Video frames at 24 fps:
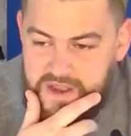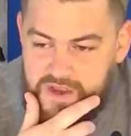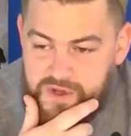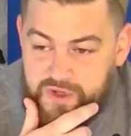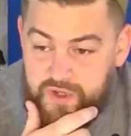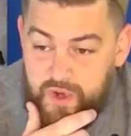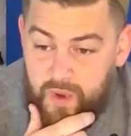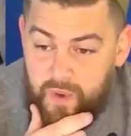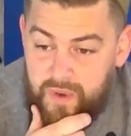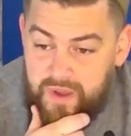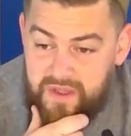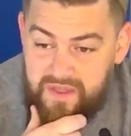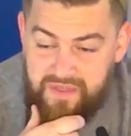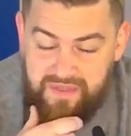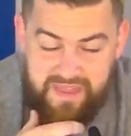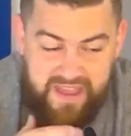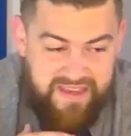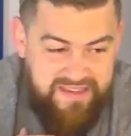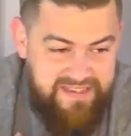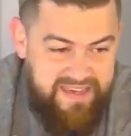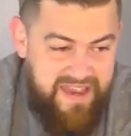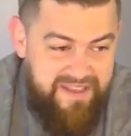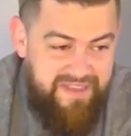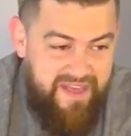So
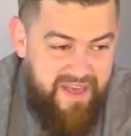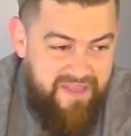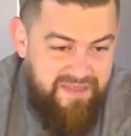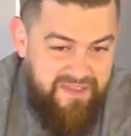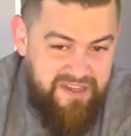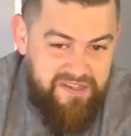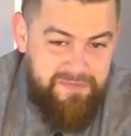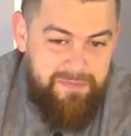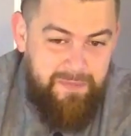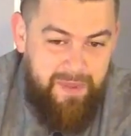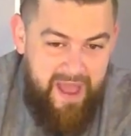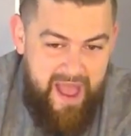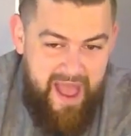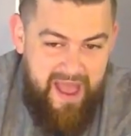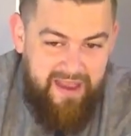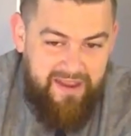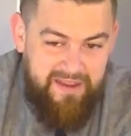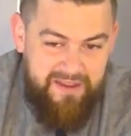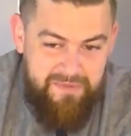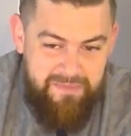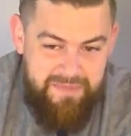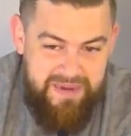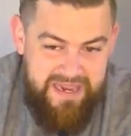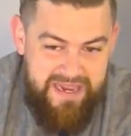they say that this ba
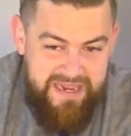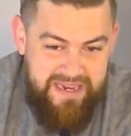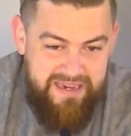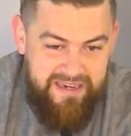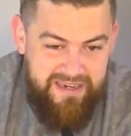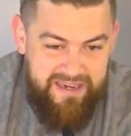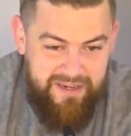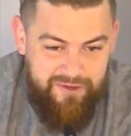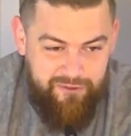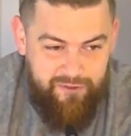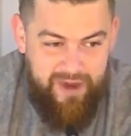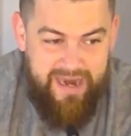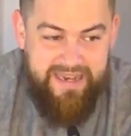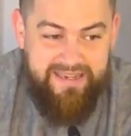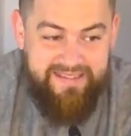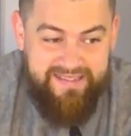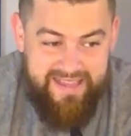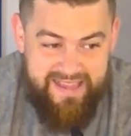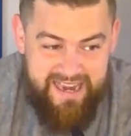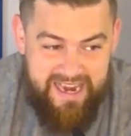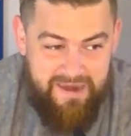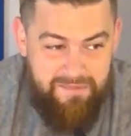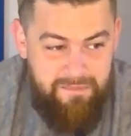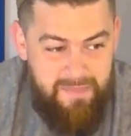could be
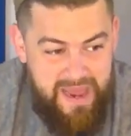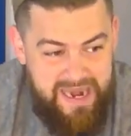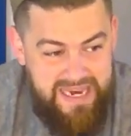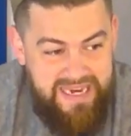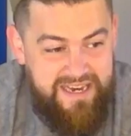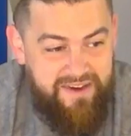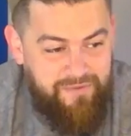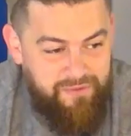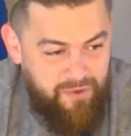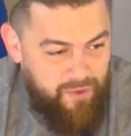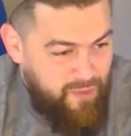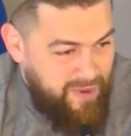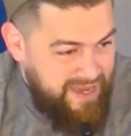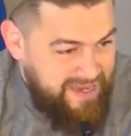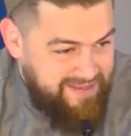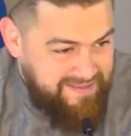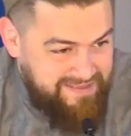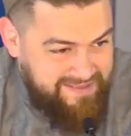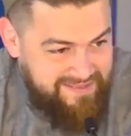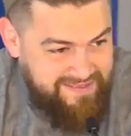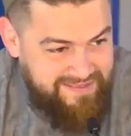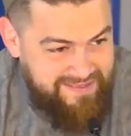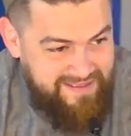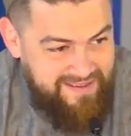translated many different
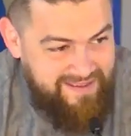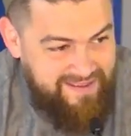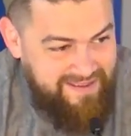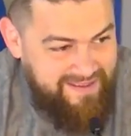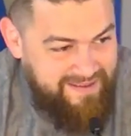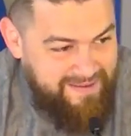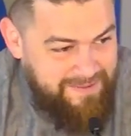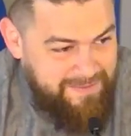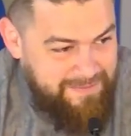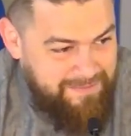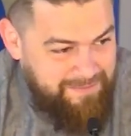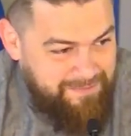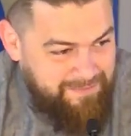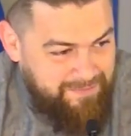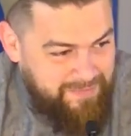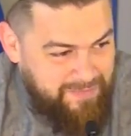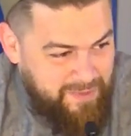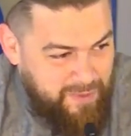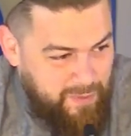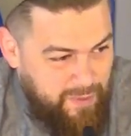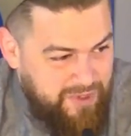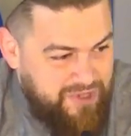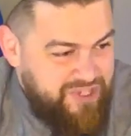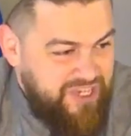ways,
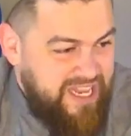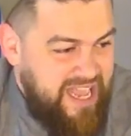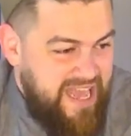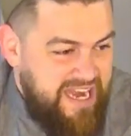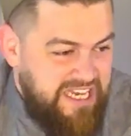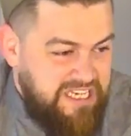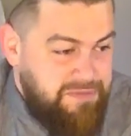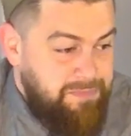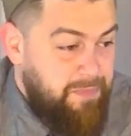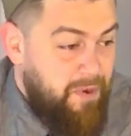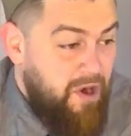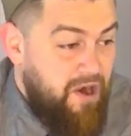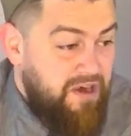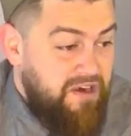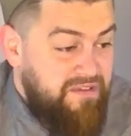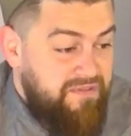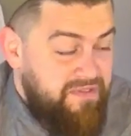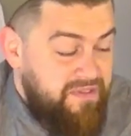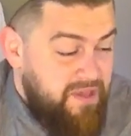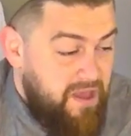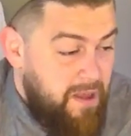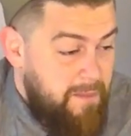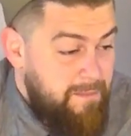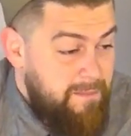which again is part
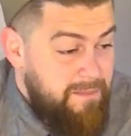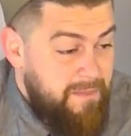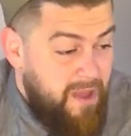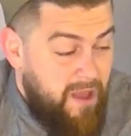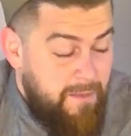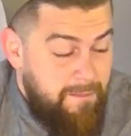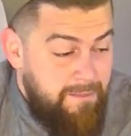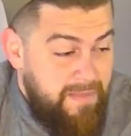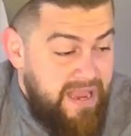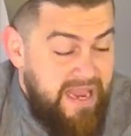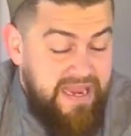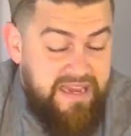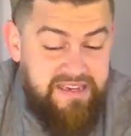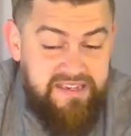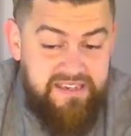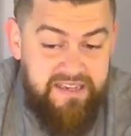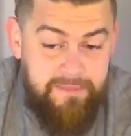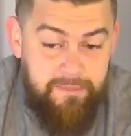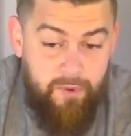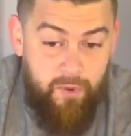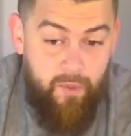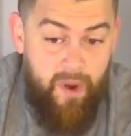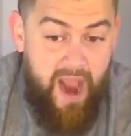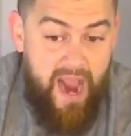of the
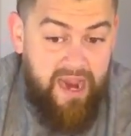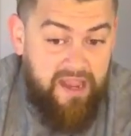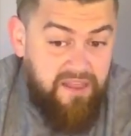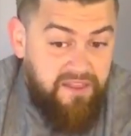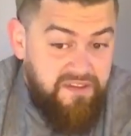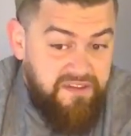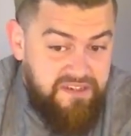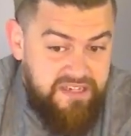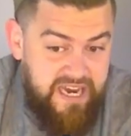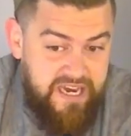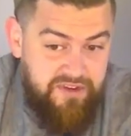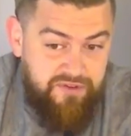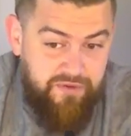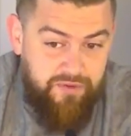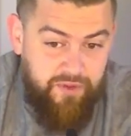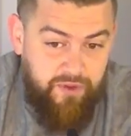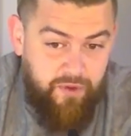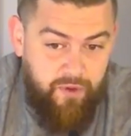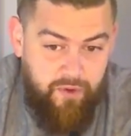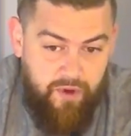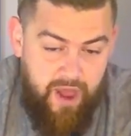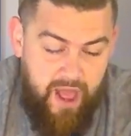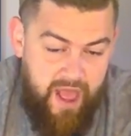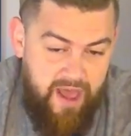amazing, miraculous nature of the
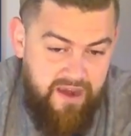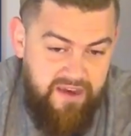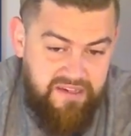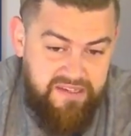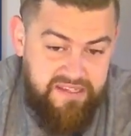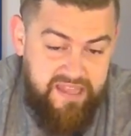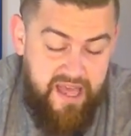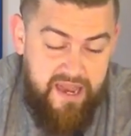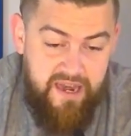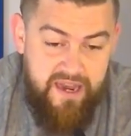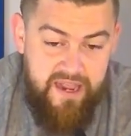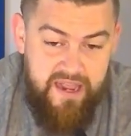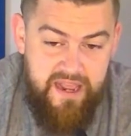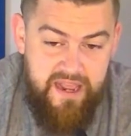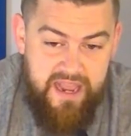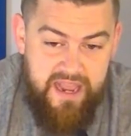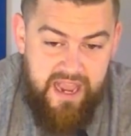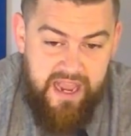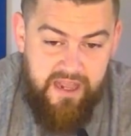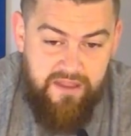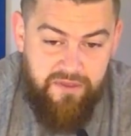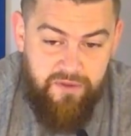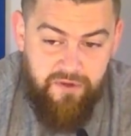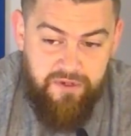Quran, is that
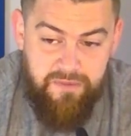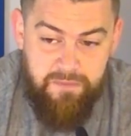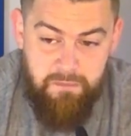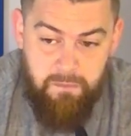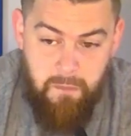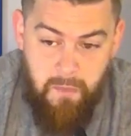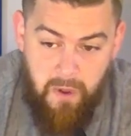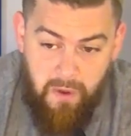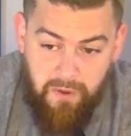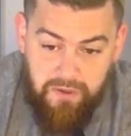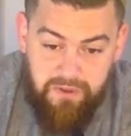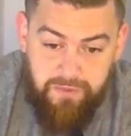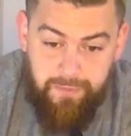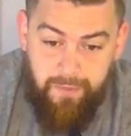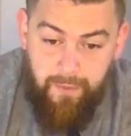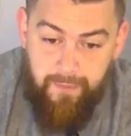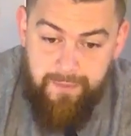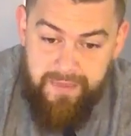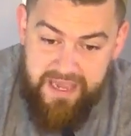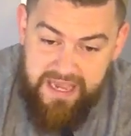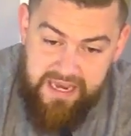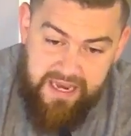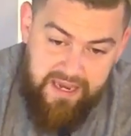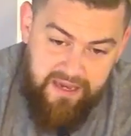there's multiple
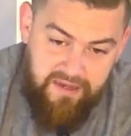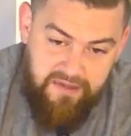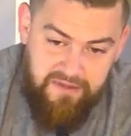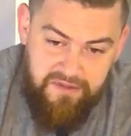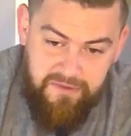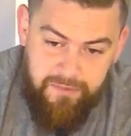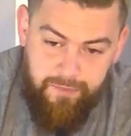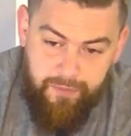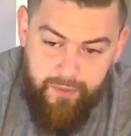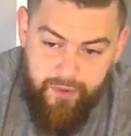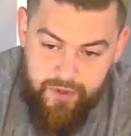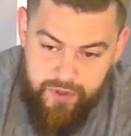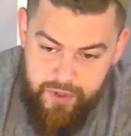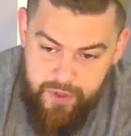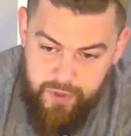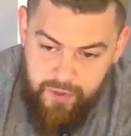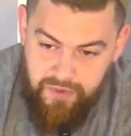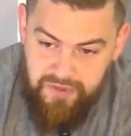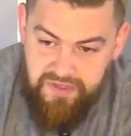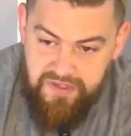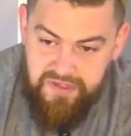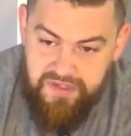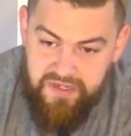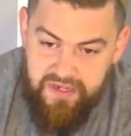meanings
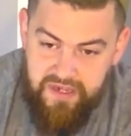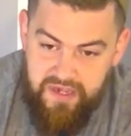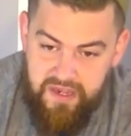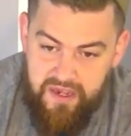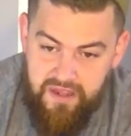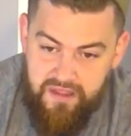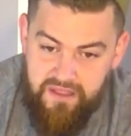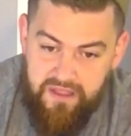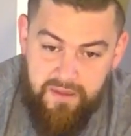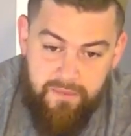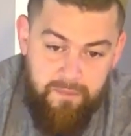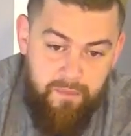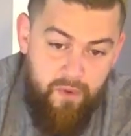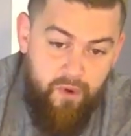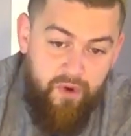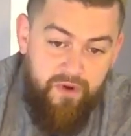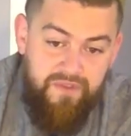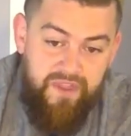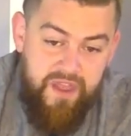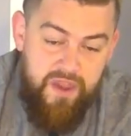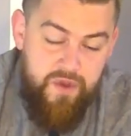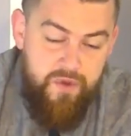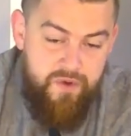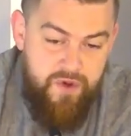produced. The more
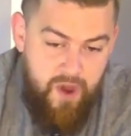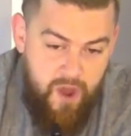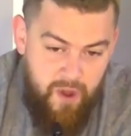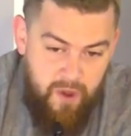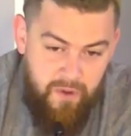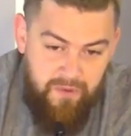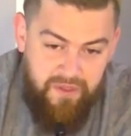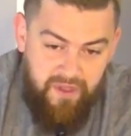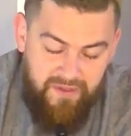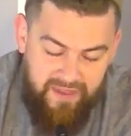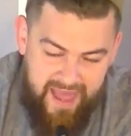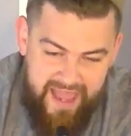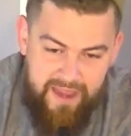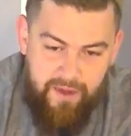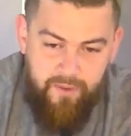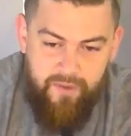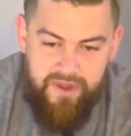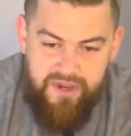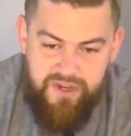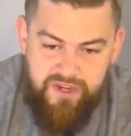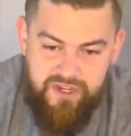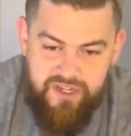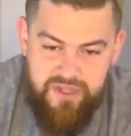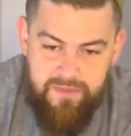that you know the
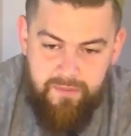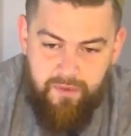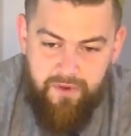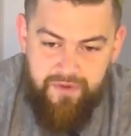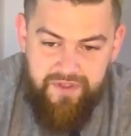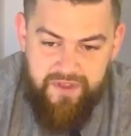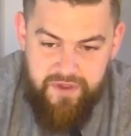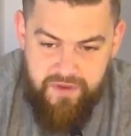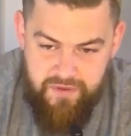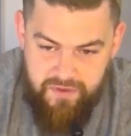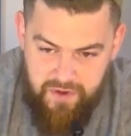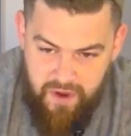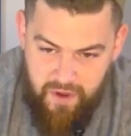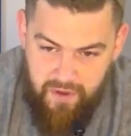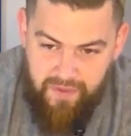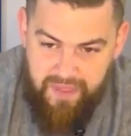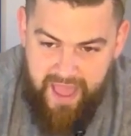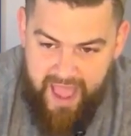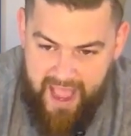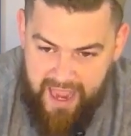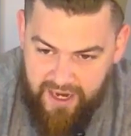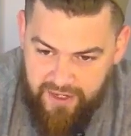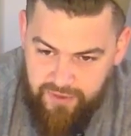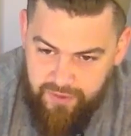language, the more that you know
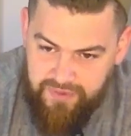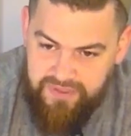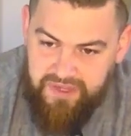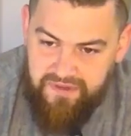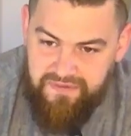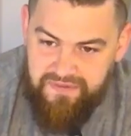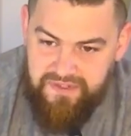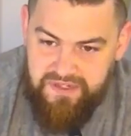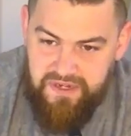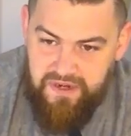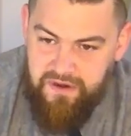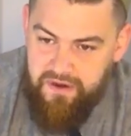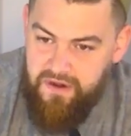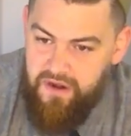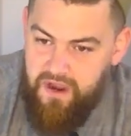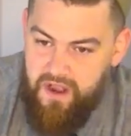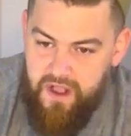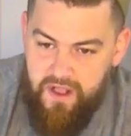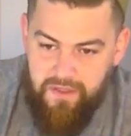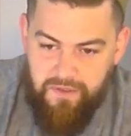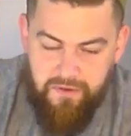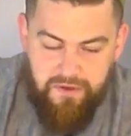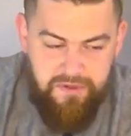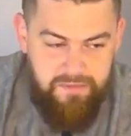the actual tafsir,
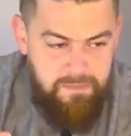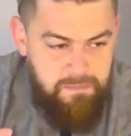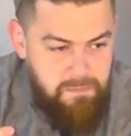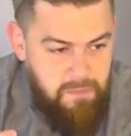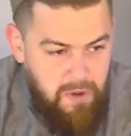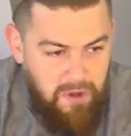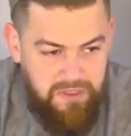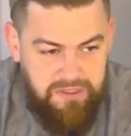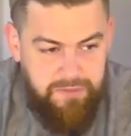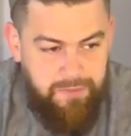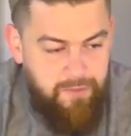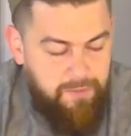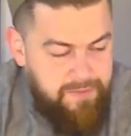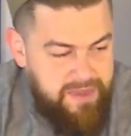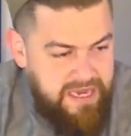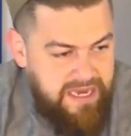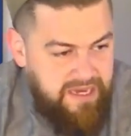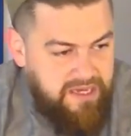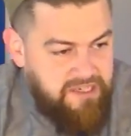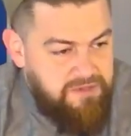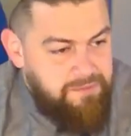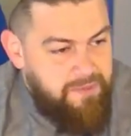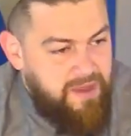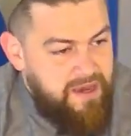there's multiple
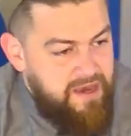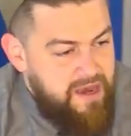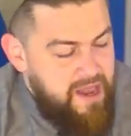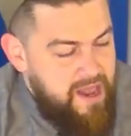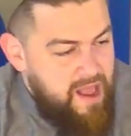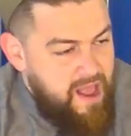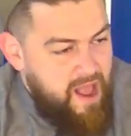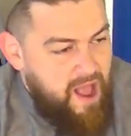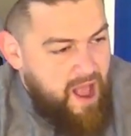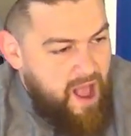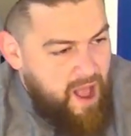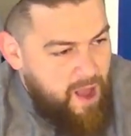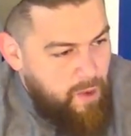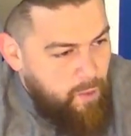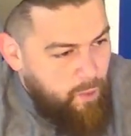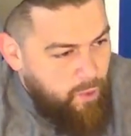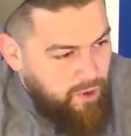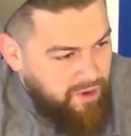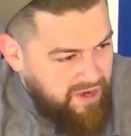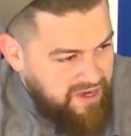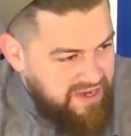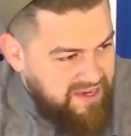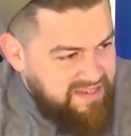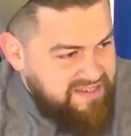meanings. But
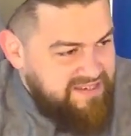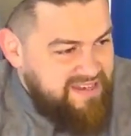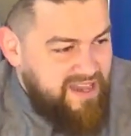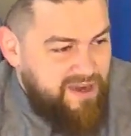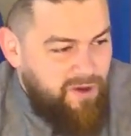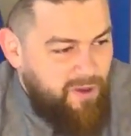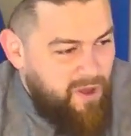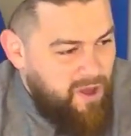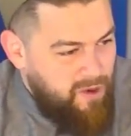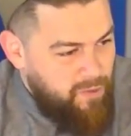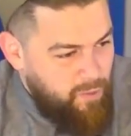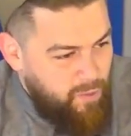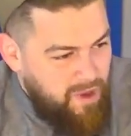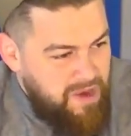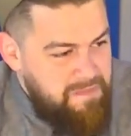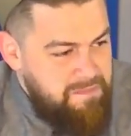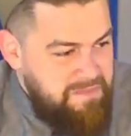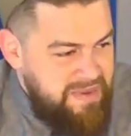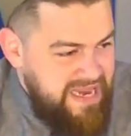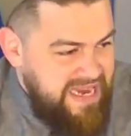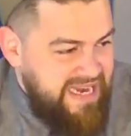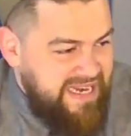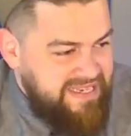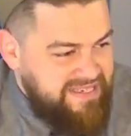we're going to settle on one
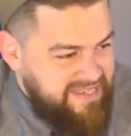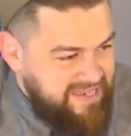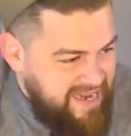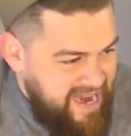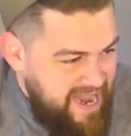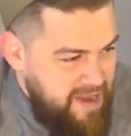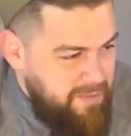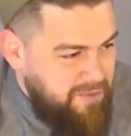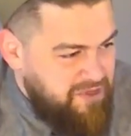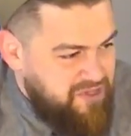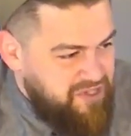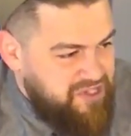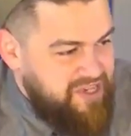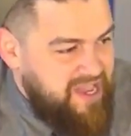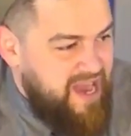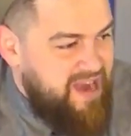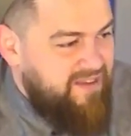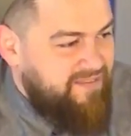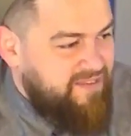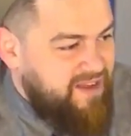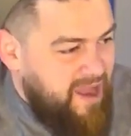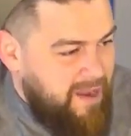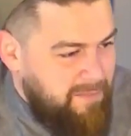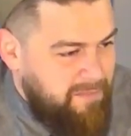meaning today, which is kind
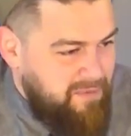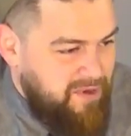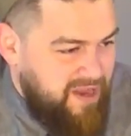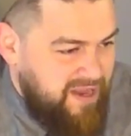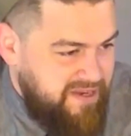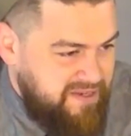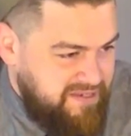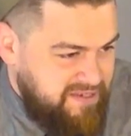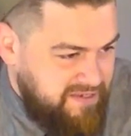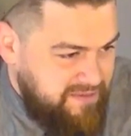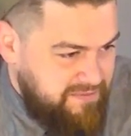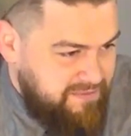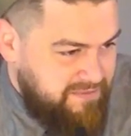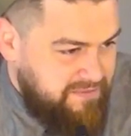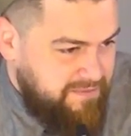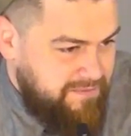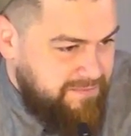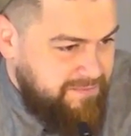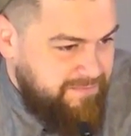of comprehensive,